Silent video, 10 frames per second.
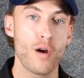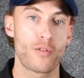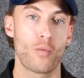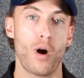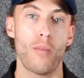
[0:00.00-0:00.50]
If
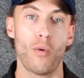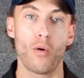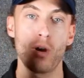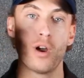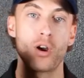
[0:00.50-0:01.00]
you want
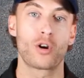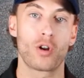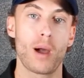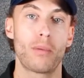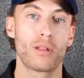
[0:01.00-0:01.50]
more, go
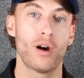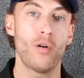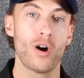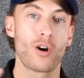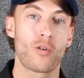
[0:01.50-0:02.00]
down below,